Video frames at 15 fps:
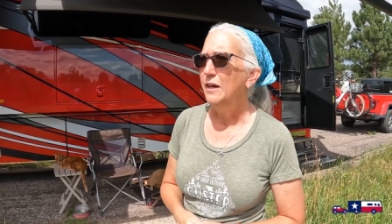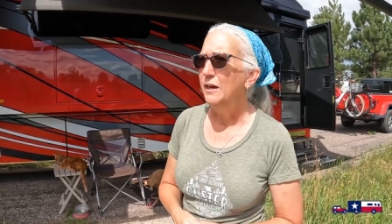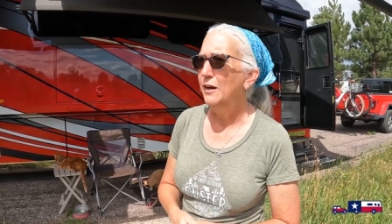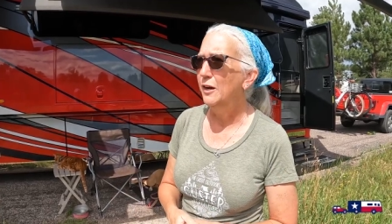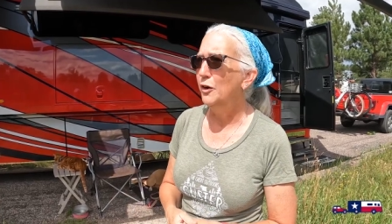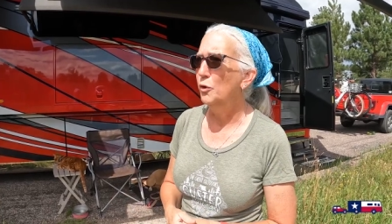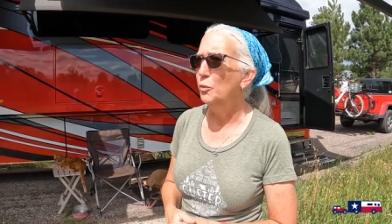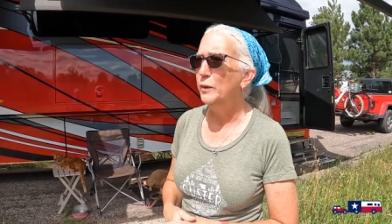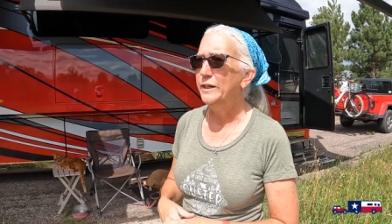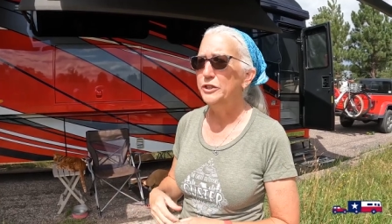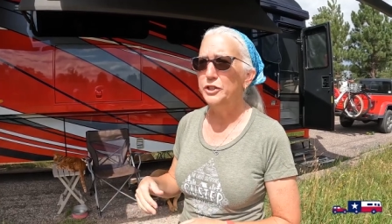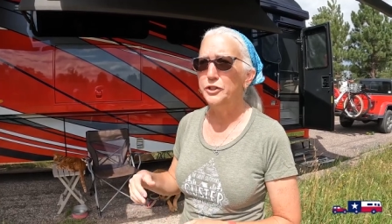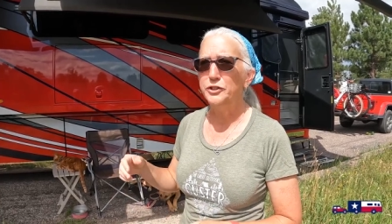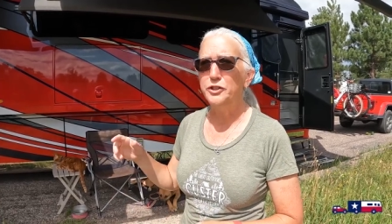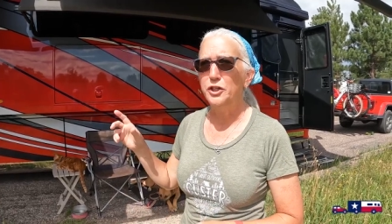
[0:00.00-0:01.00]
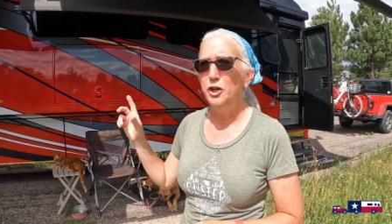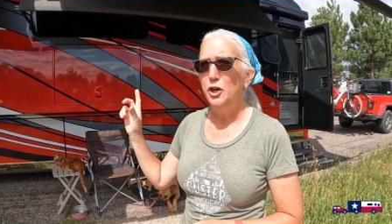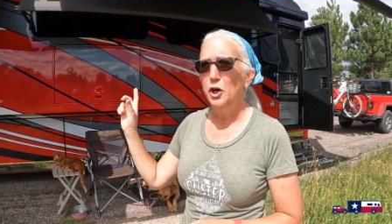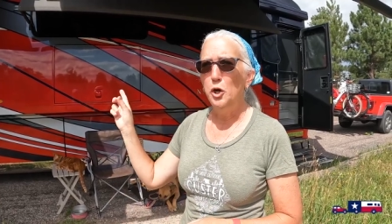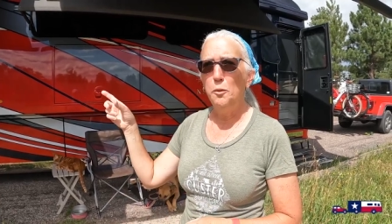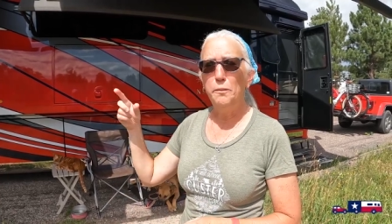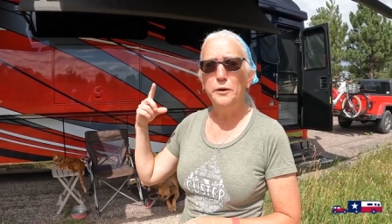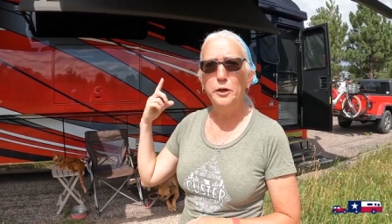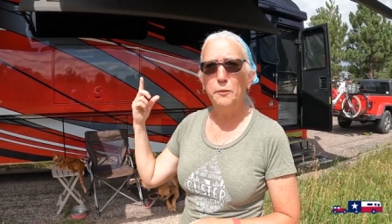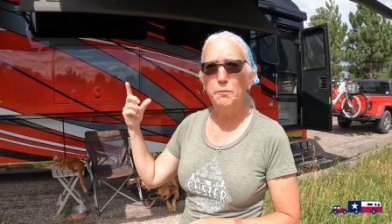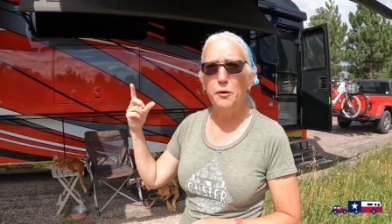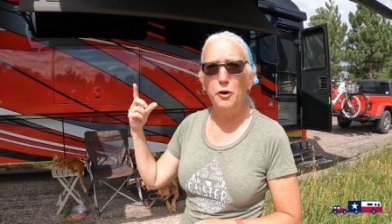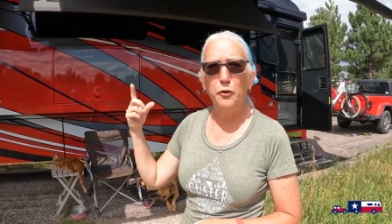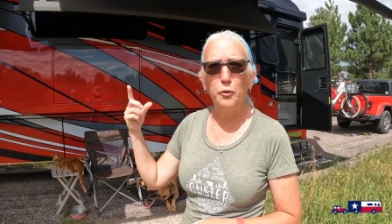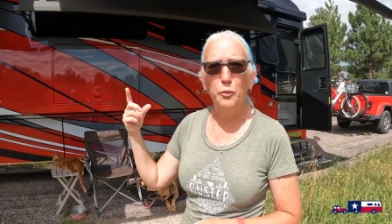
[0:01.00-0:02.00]
Uh, we just open up
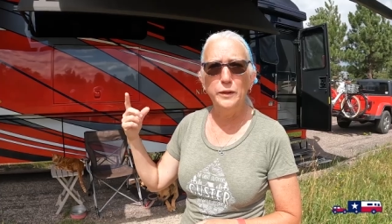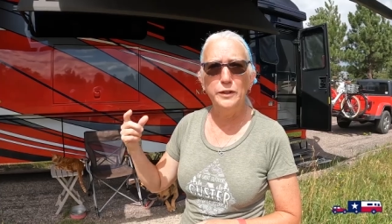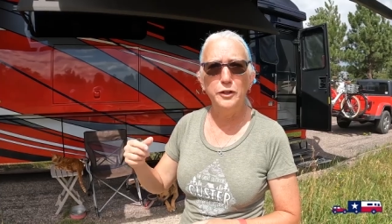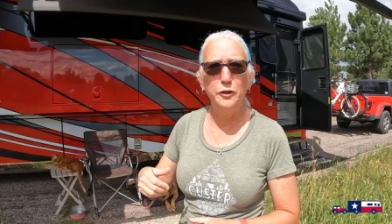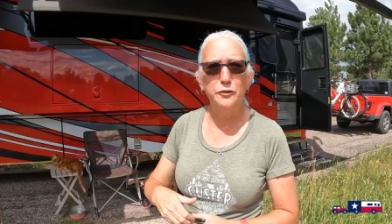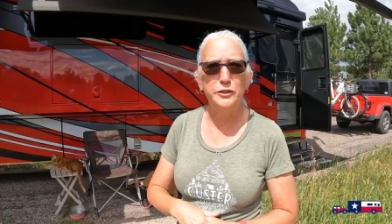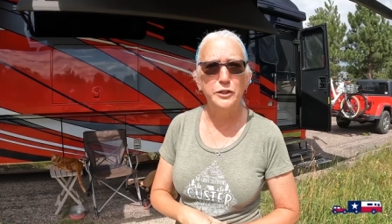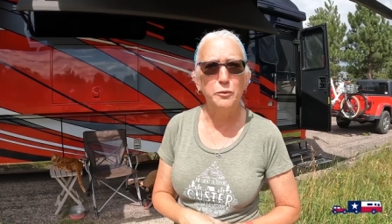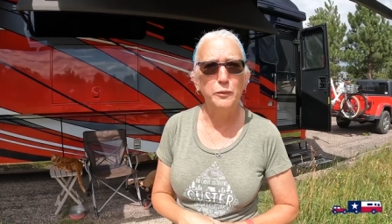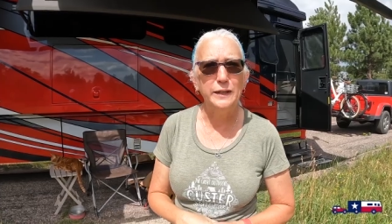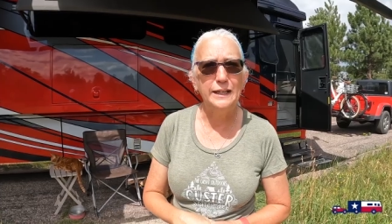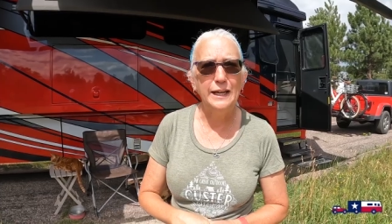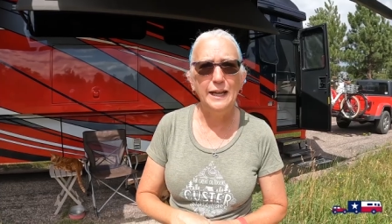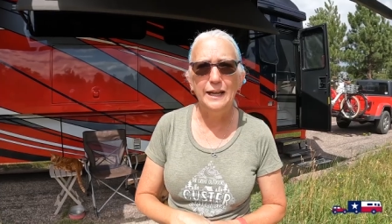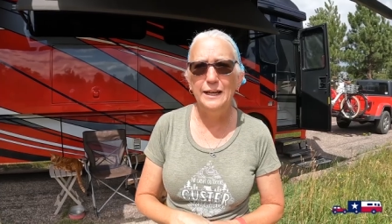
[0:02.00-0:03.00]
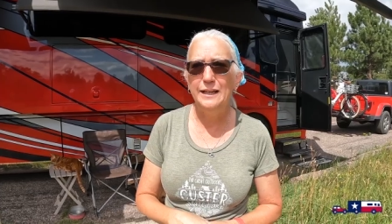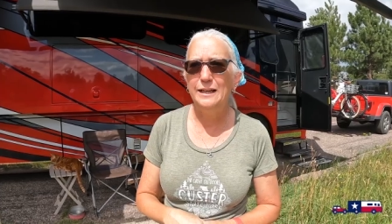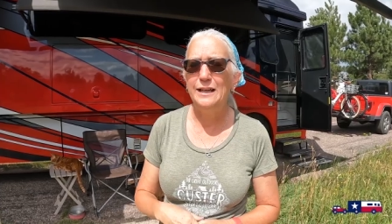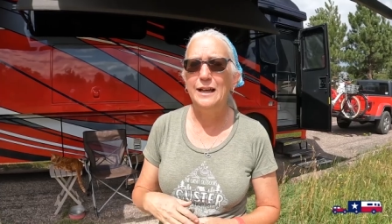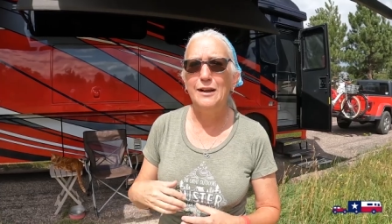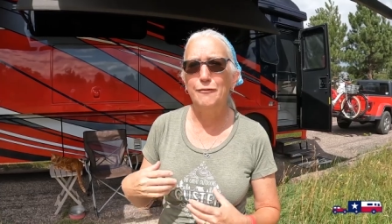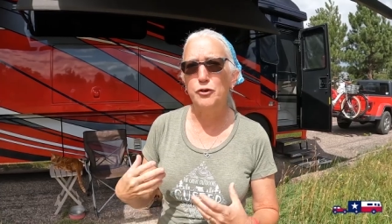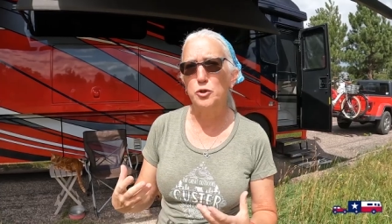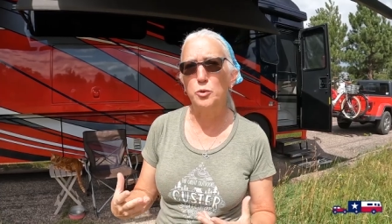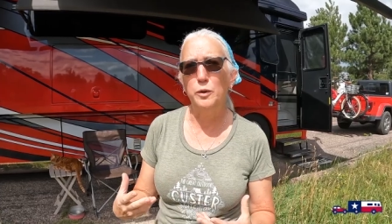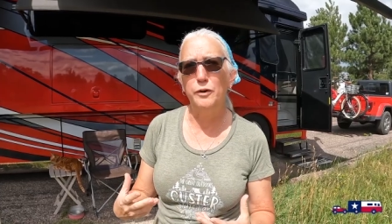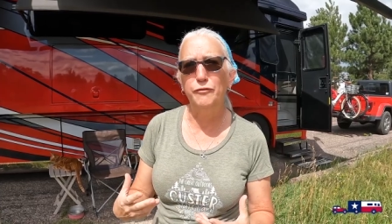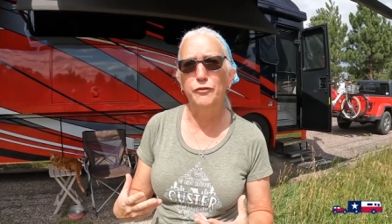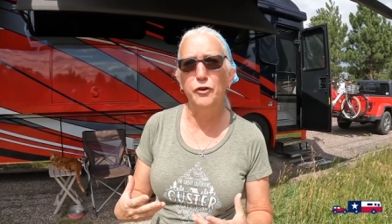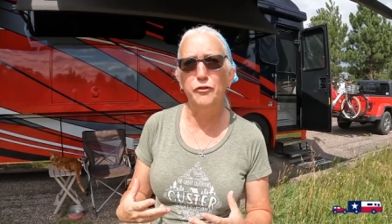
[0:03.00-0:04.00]
all the windows that we can, have our
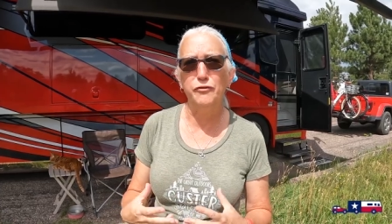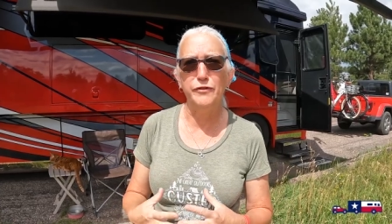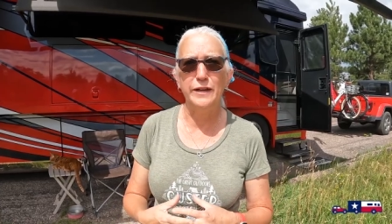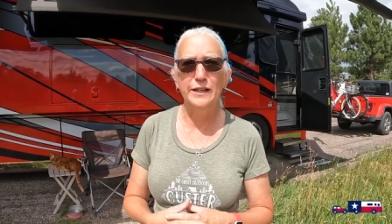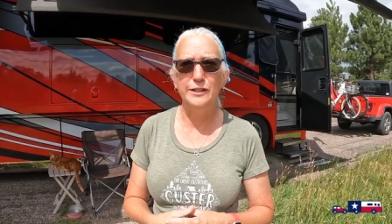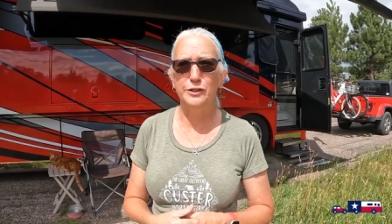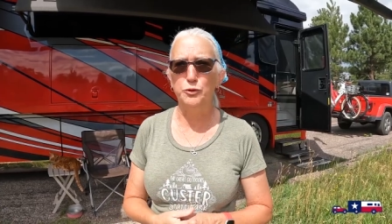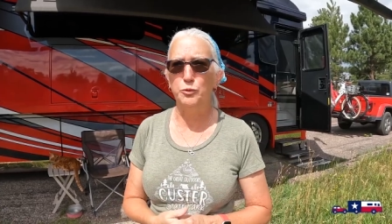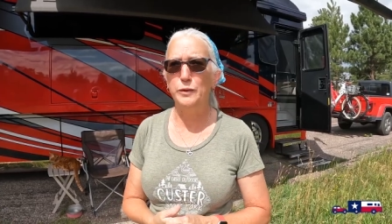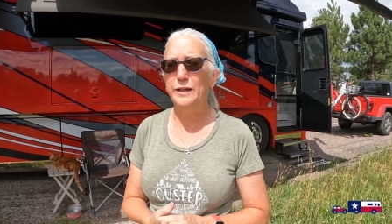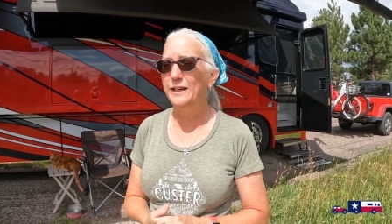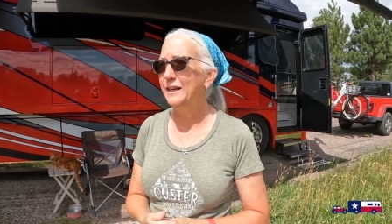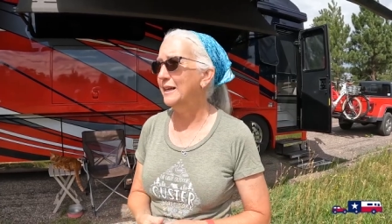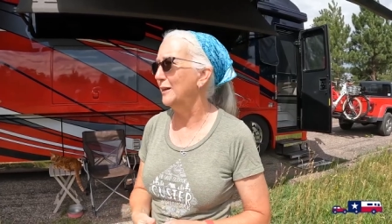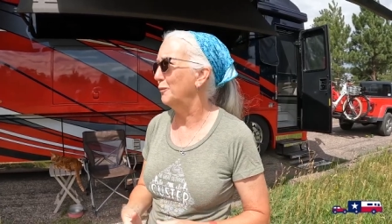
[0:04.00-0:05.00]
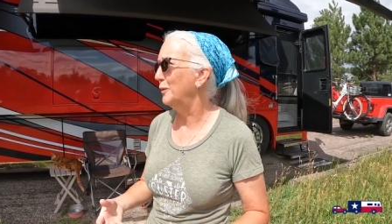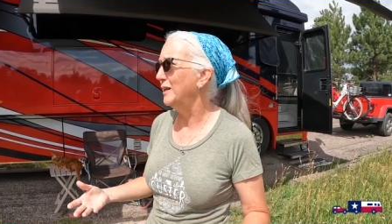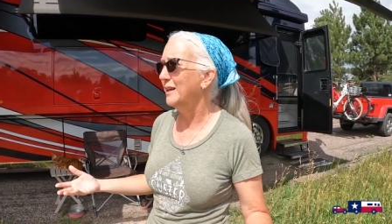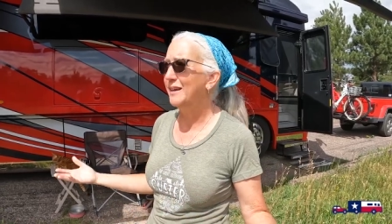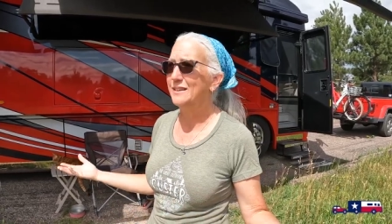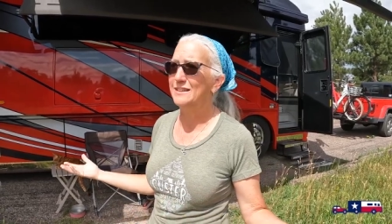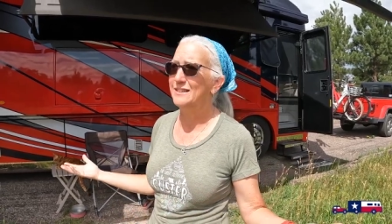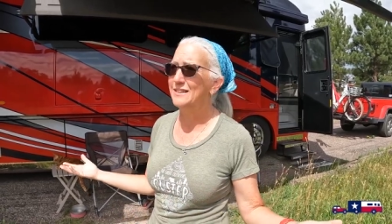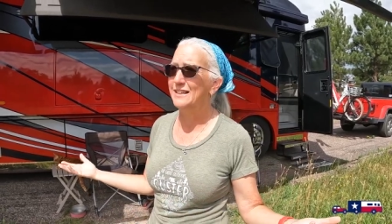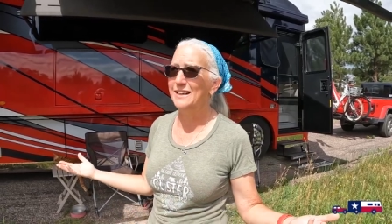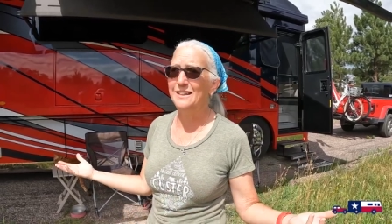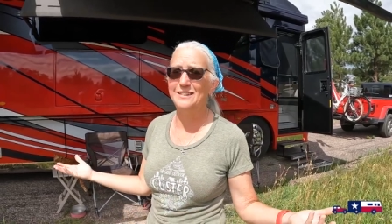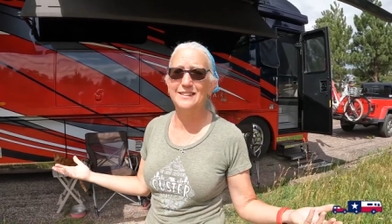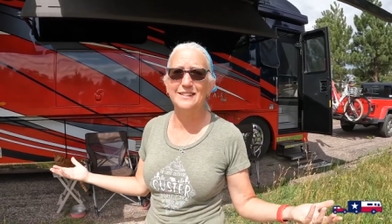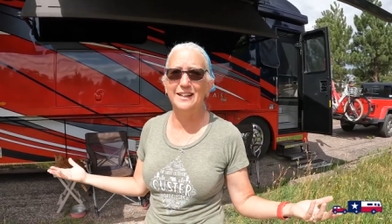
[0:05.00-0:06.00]
12 volt fans running, and we like to sit
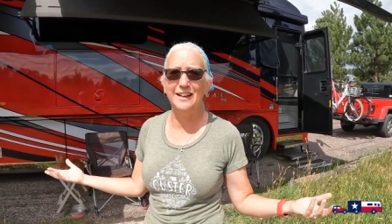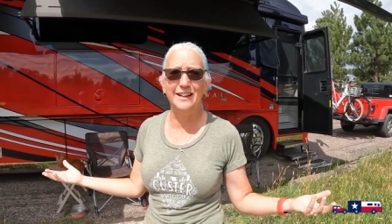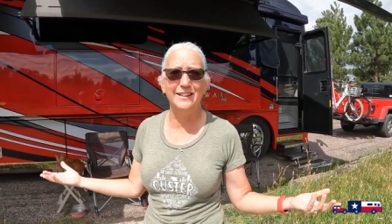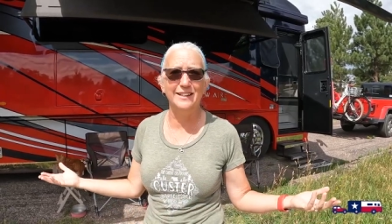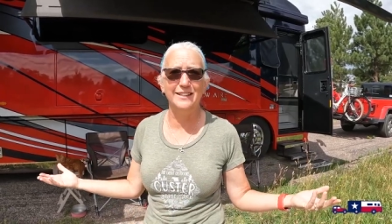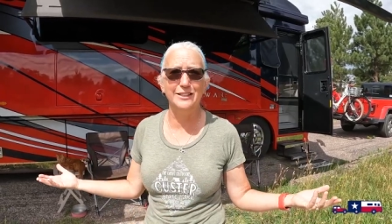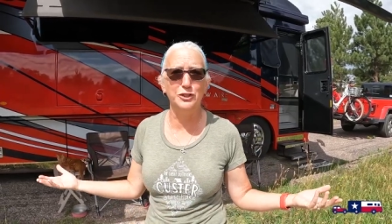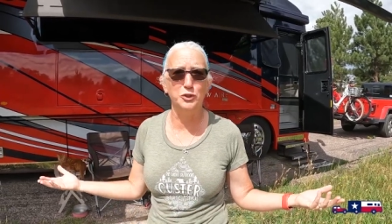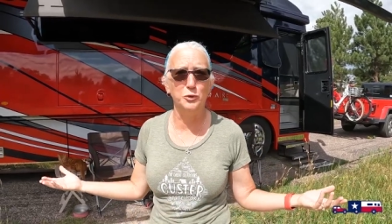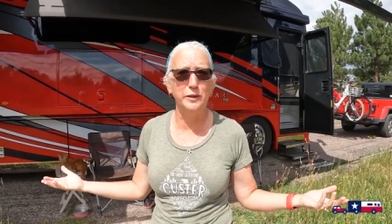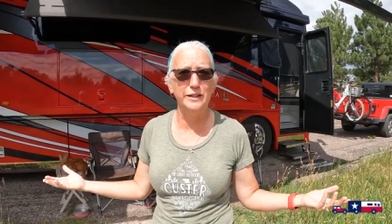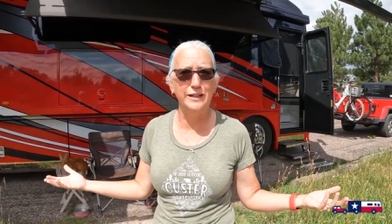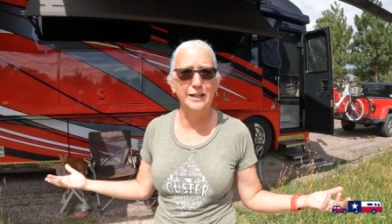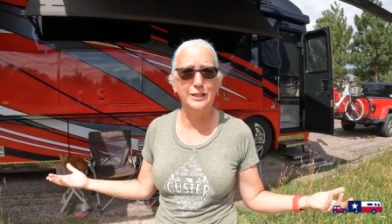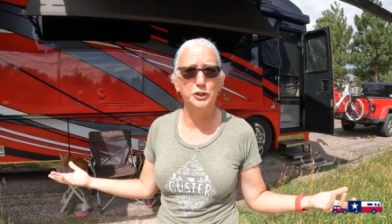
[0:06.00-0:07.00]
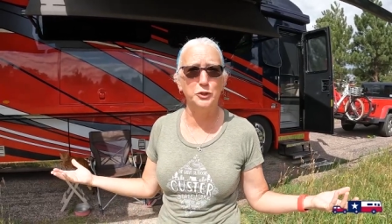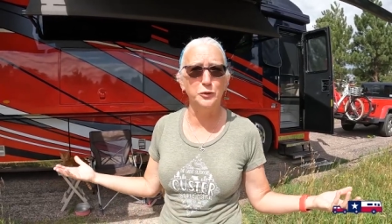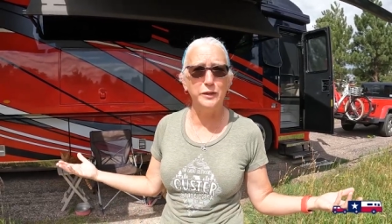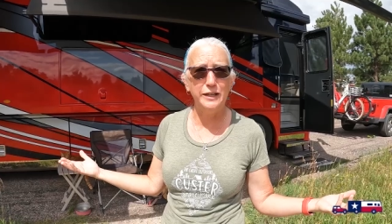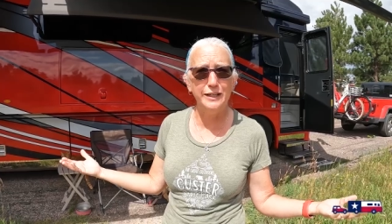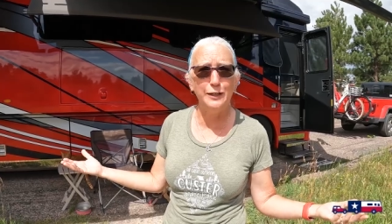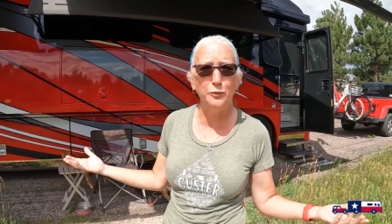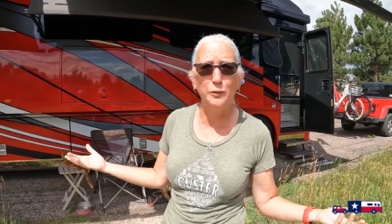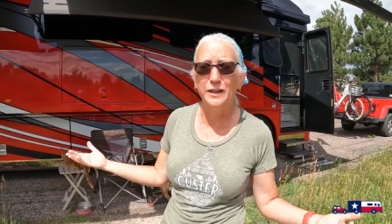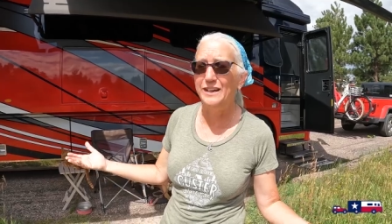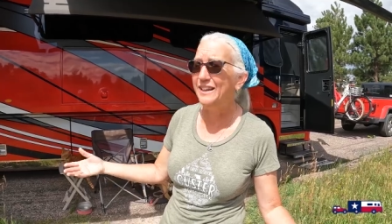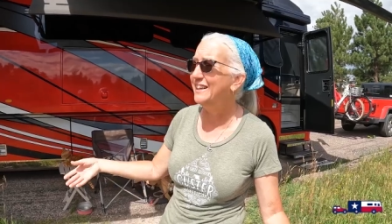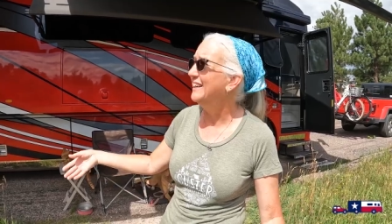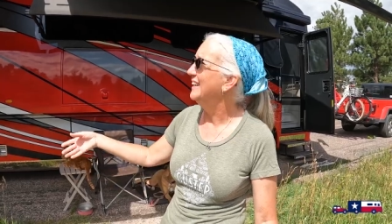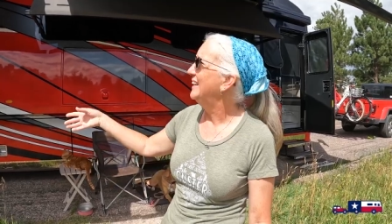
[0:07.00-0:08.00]
outside and enjoy nature
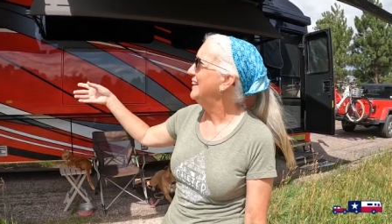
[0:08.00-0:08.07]
anyway.